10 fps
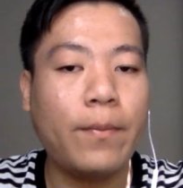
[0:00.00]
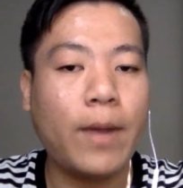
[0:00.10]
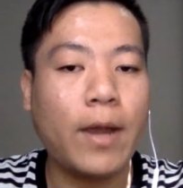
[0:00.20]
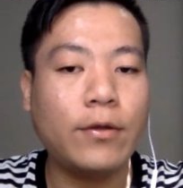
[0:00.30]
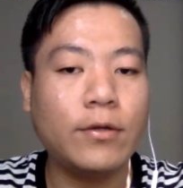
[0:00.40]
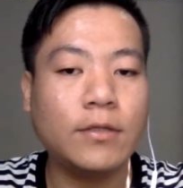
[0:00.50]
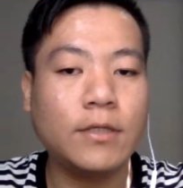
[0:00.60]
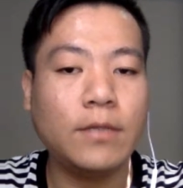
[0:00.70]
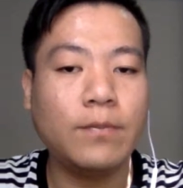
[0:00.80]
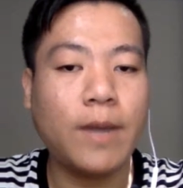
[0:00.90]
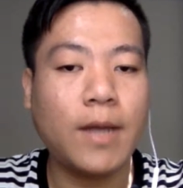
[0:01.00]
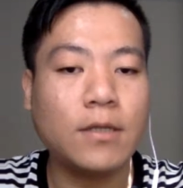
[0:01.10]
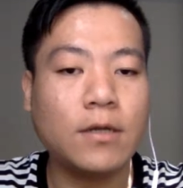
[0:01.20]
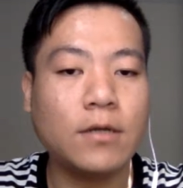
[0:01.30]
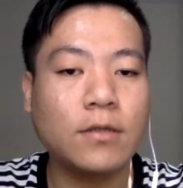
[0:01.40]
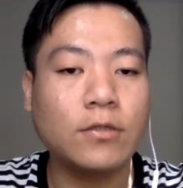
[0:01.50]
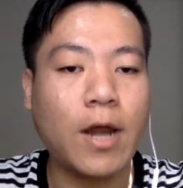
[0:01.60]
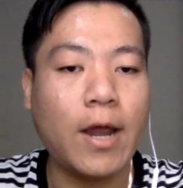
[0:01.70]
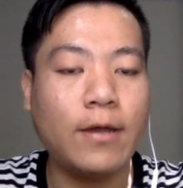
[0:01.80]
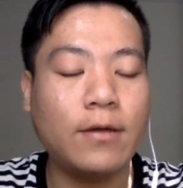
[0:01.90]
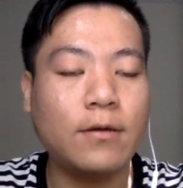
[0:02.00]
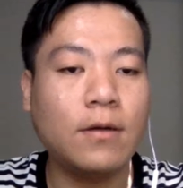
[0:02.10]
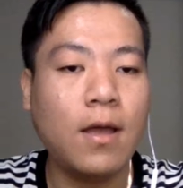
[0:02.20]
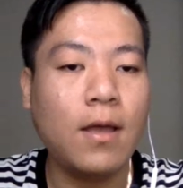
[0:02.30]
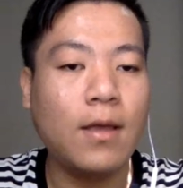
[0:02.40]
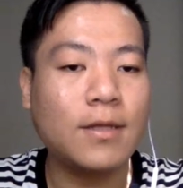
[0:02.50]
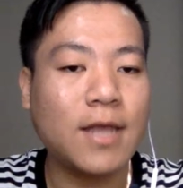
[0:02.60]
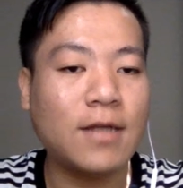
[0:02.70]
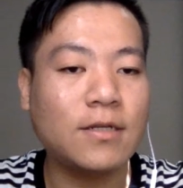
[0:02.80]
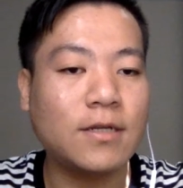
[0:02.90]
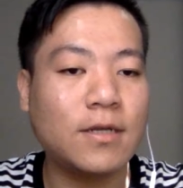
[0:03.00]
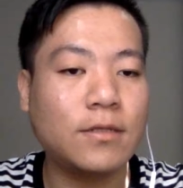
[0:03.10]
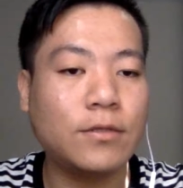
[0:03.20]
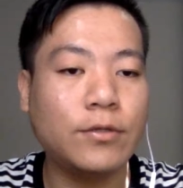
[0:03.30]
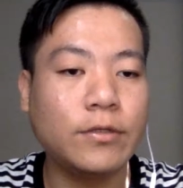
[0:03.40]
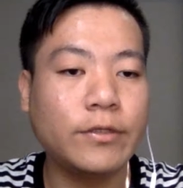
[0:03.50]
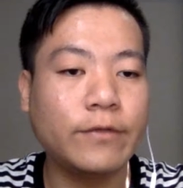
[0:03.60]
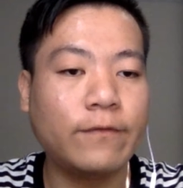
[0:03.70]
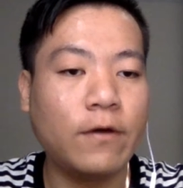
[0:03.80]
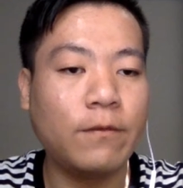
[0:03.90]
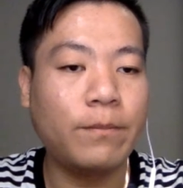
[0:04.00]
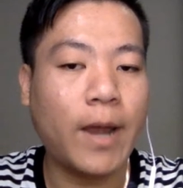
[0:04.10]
by using Pascal's triangle that is used for